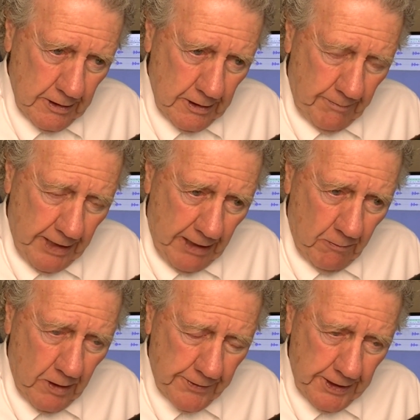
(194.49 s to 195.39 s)
about
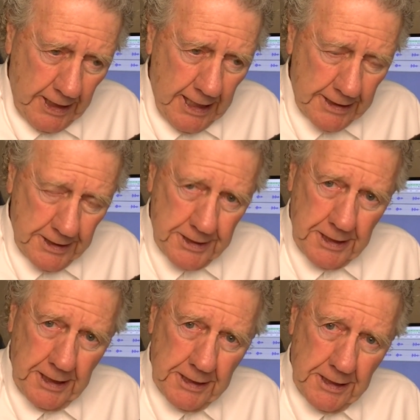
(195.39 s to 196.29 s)
what they had to
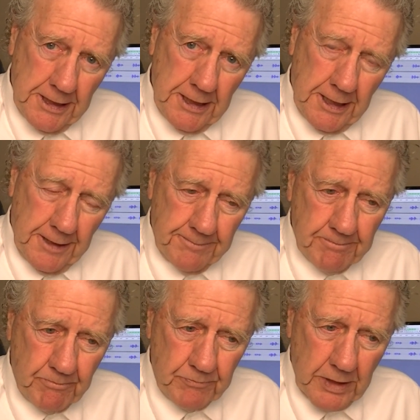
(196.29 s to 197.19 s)
say today
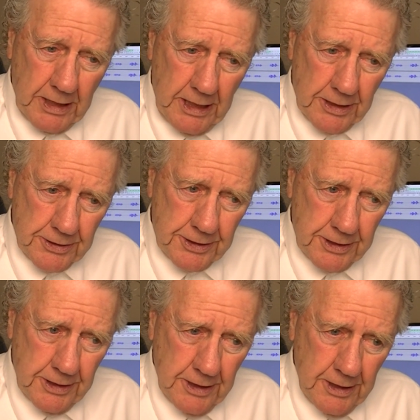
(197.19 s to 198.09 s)
is
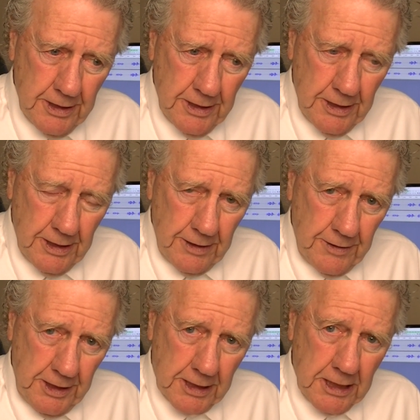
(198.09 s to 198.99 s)

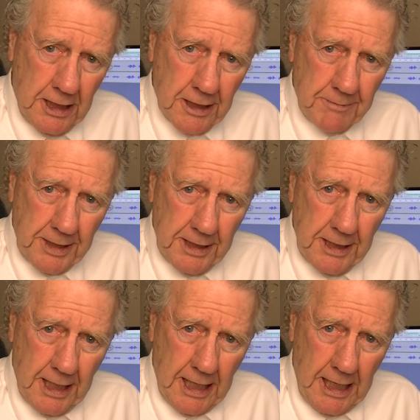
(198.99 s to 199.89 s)
the
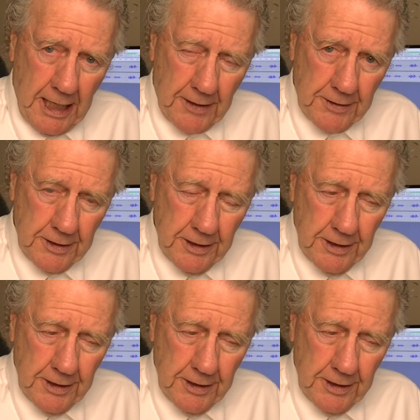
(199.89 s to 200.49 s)
economy and